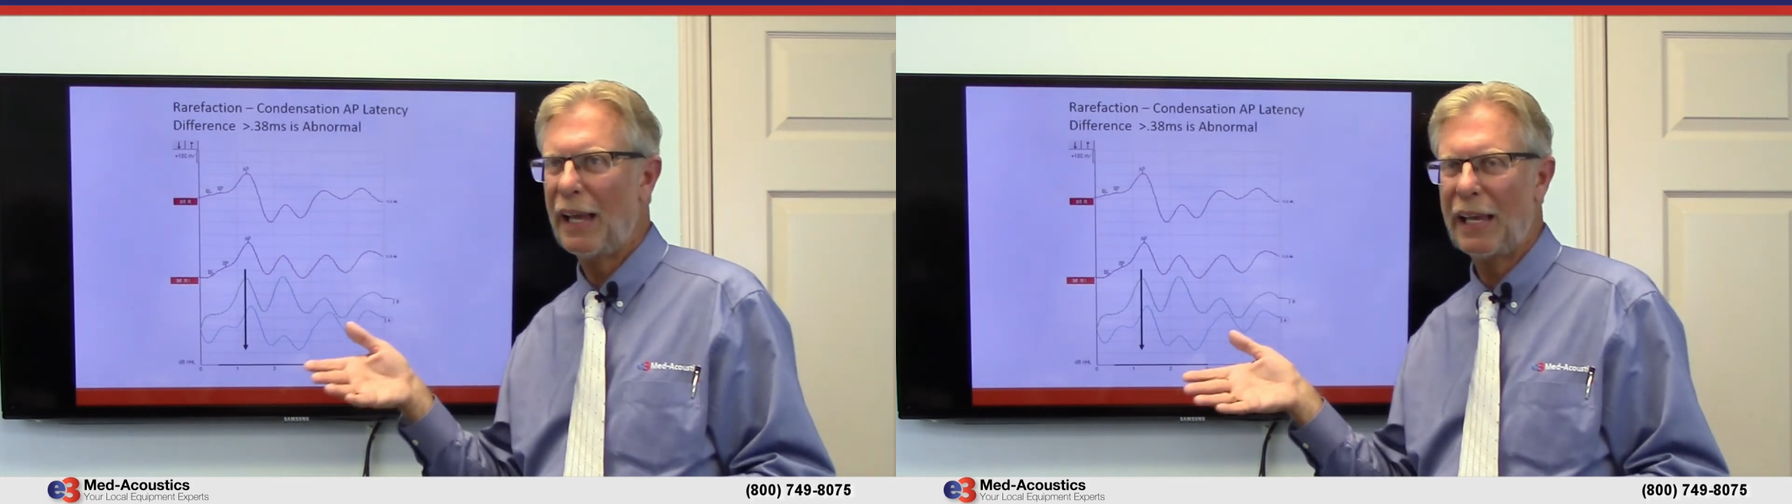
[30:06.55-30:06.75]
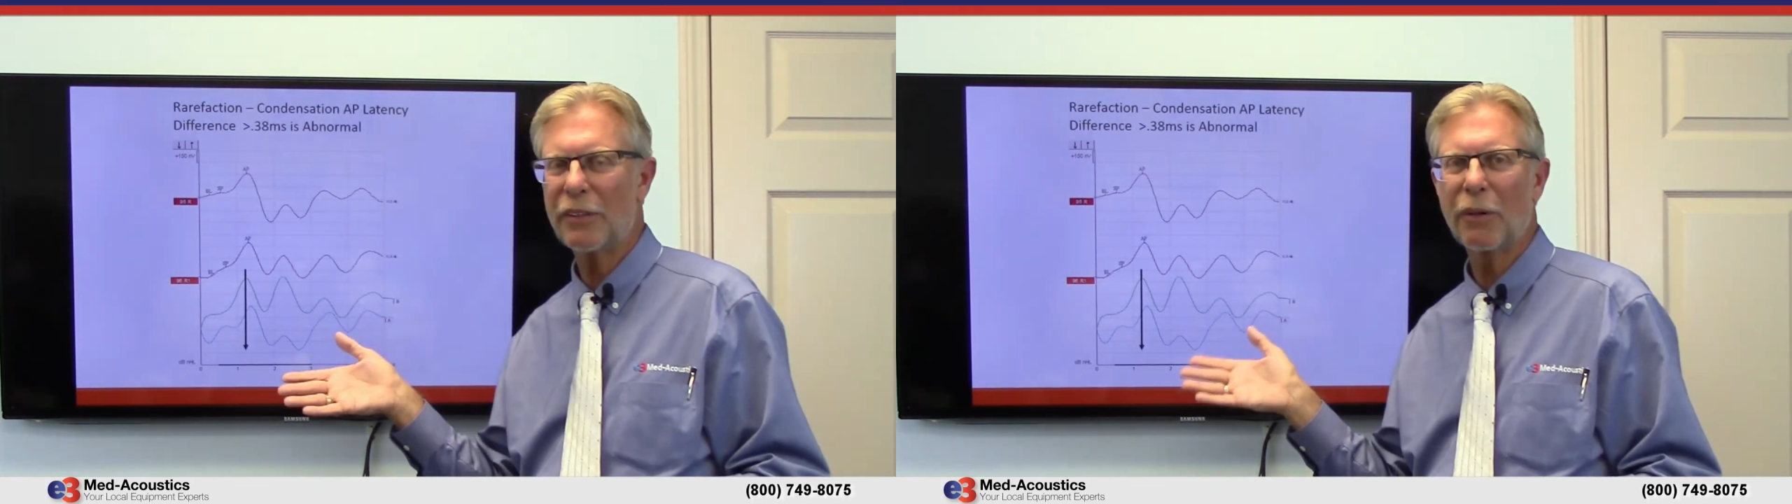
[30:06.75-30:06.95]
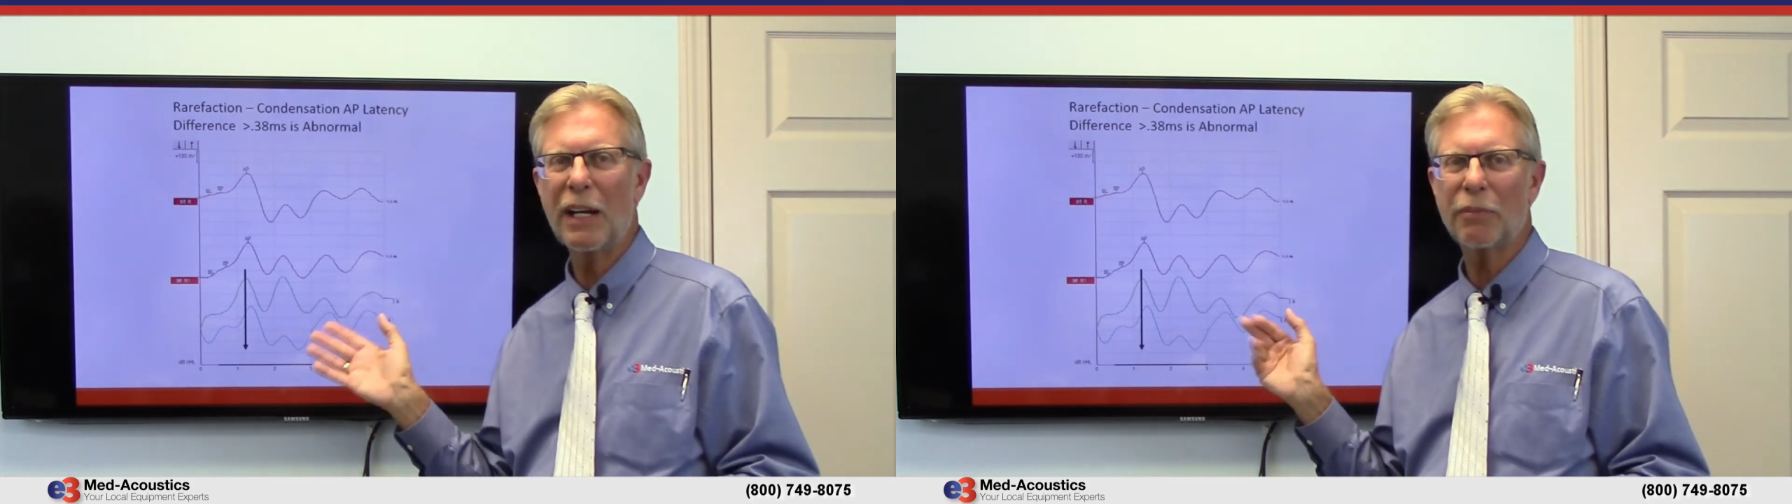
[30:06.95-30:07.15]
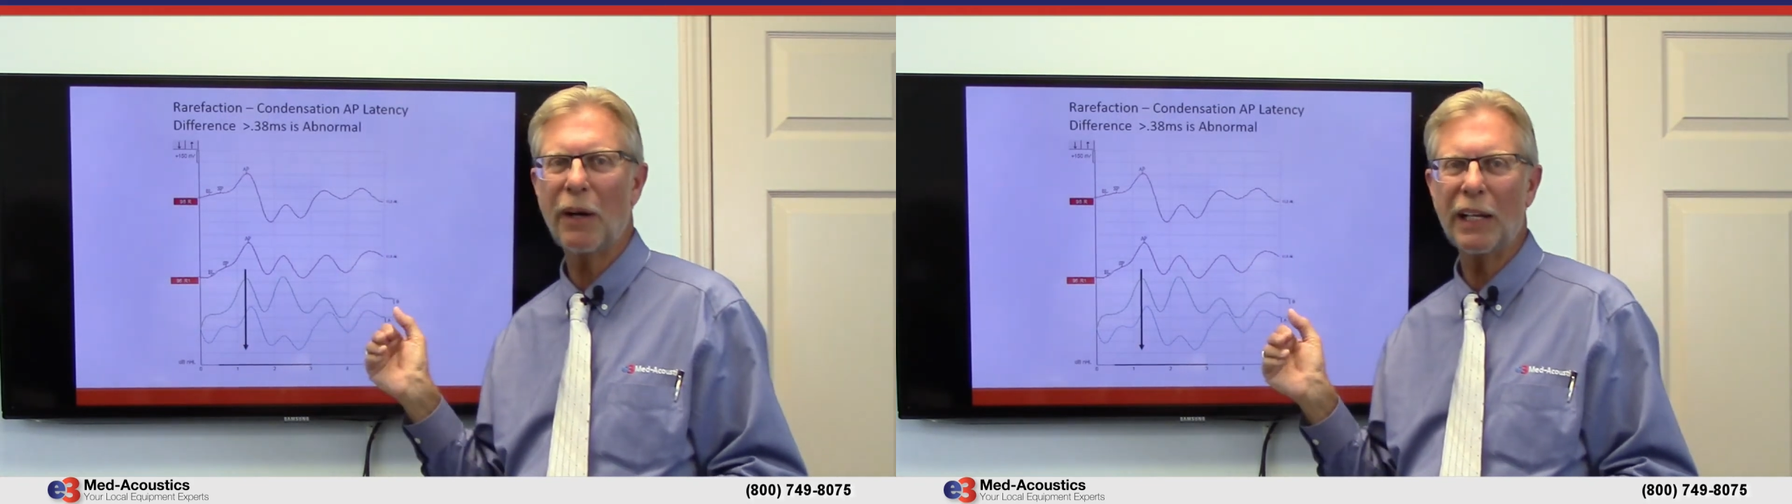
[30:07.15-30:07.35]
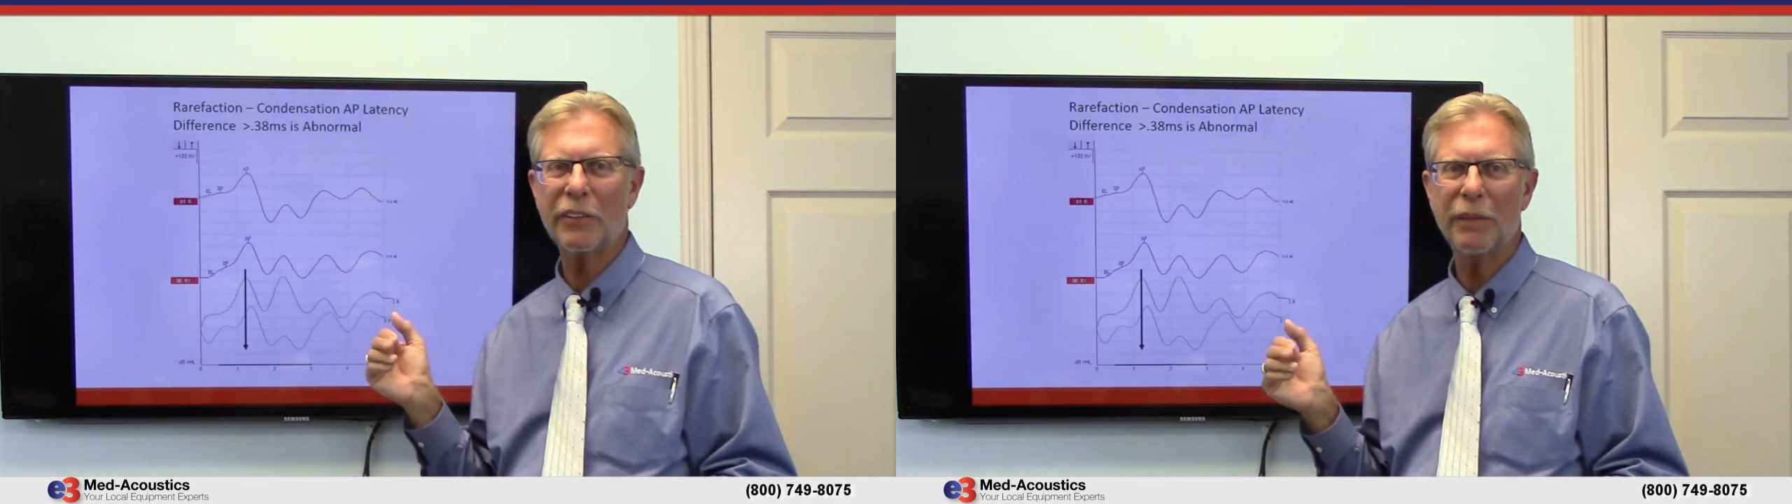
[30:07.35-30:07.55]
and a
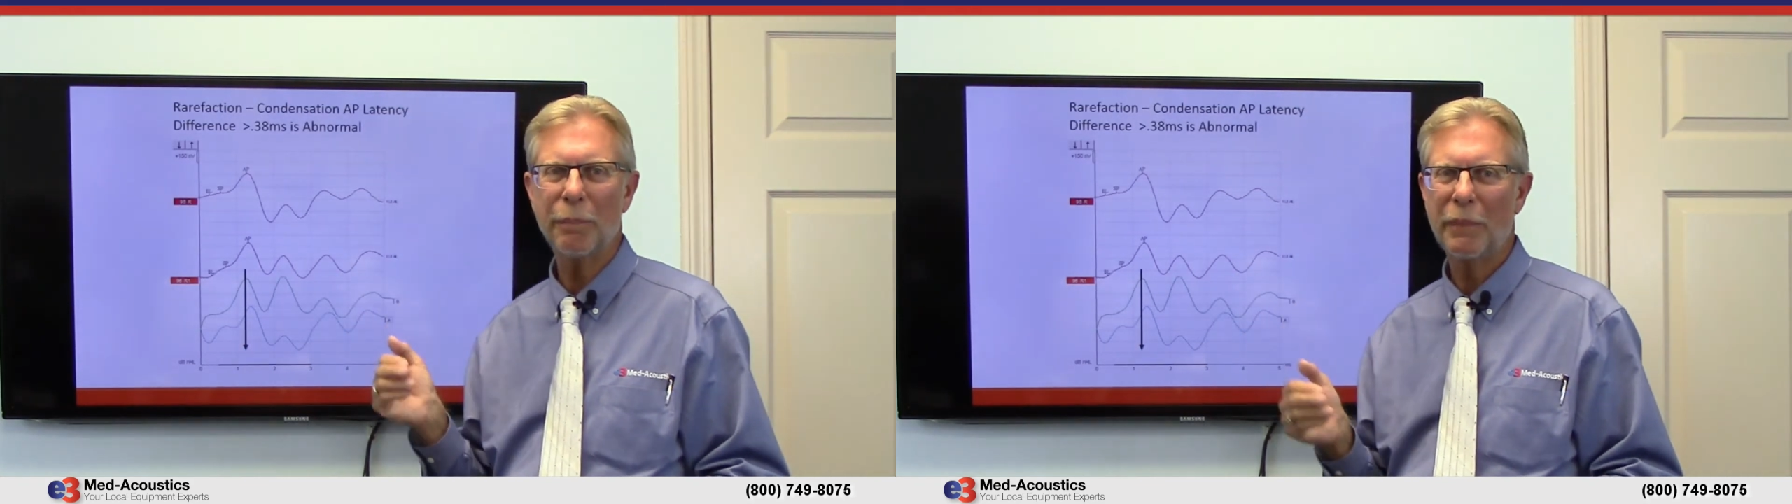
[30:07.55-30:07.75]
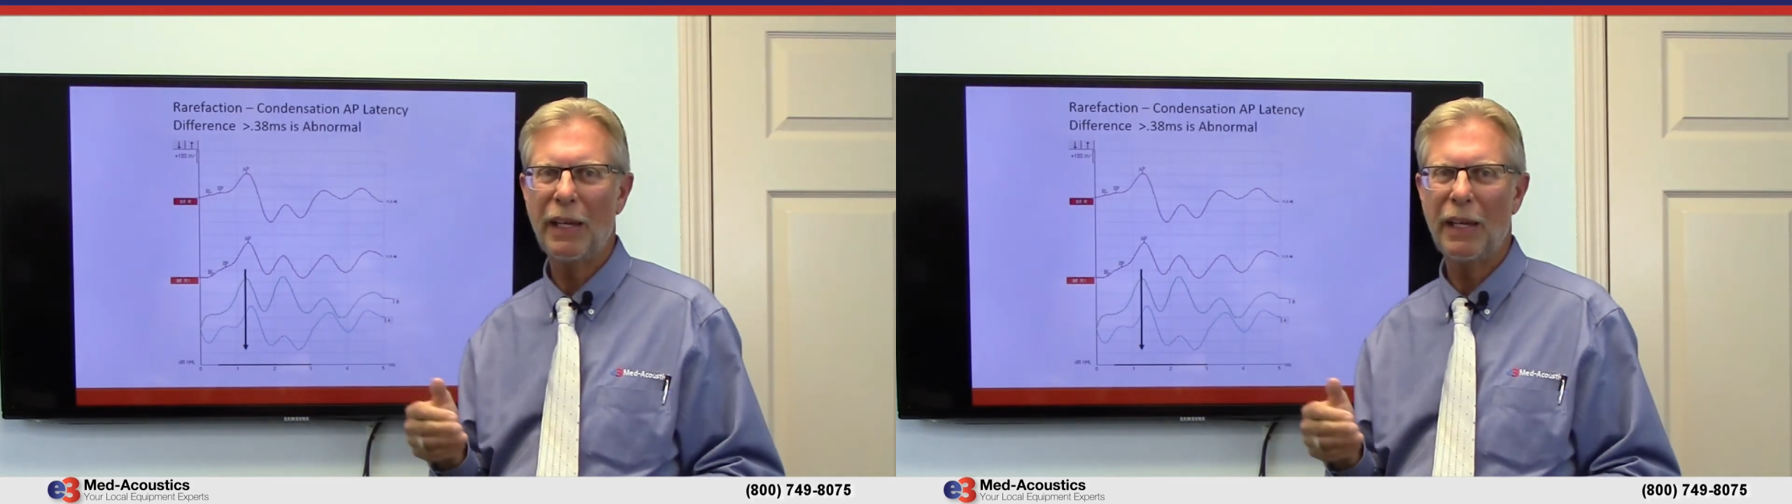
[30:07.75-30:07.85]
rarefaction.